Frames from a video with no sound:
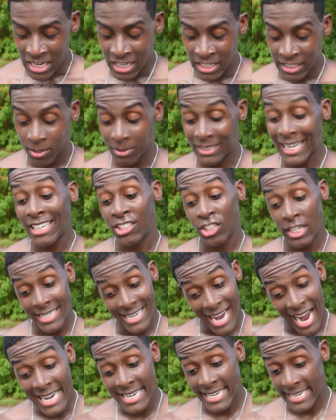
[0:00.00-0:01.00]
So it's actually
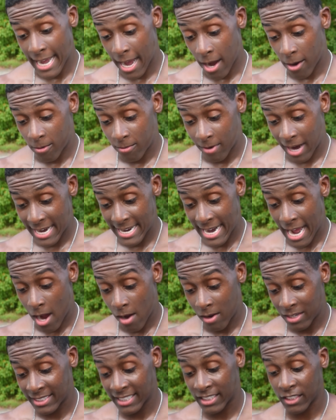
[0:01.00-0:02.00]
90 out right now.
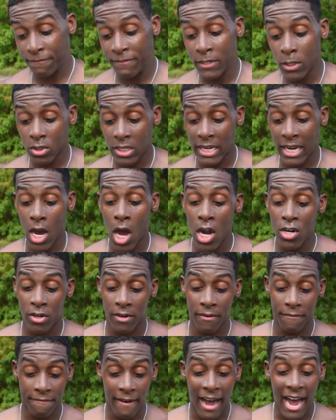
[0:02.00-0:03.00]
It says it feels like
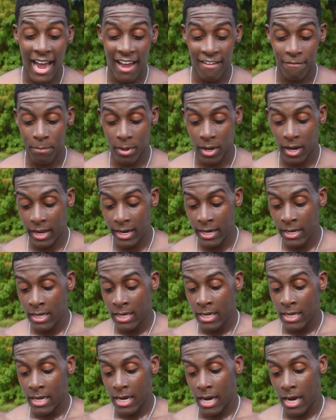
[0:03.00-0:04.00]
105, but
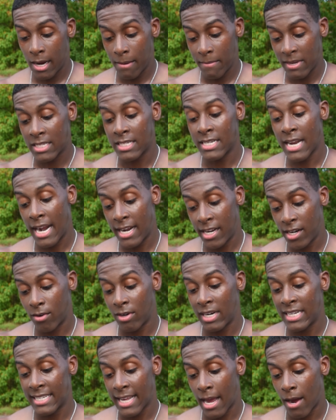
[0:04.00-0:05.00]
it's 90
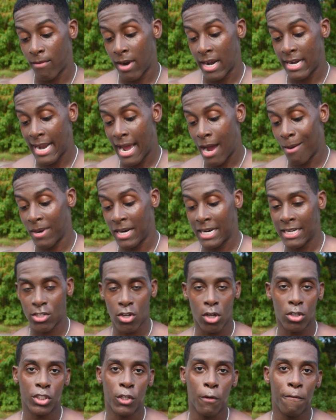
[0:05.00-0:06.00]
degrees out right now. But it is
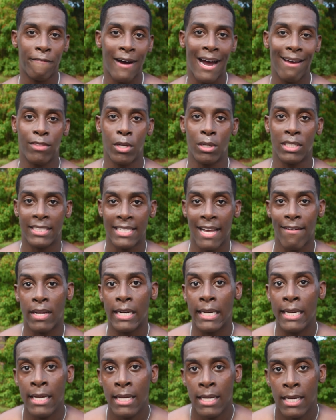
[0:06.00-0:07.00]
also 5:37
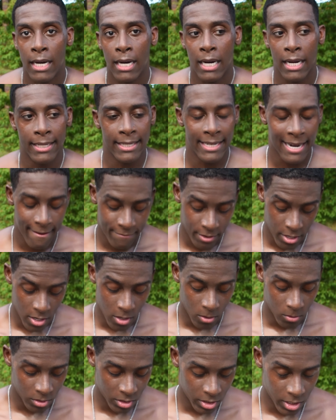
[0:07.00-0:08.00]
in the
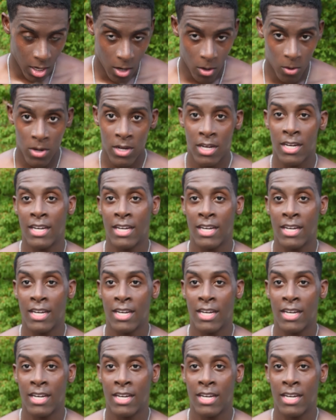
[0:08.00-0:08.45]
afternoon. So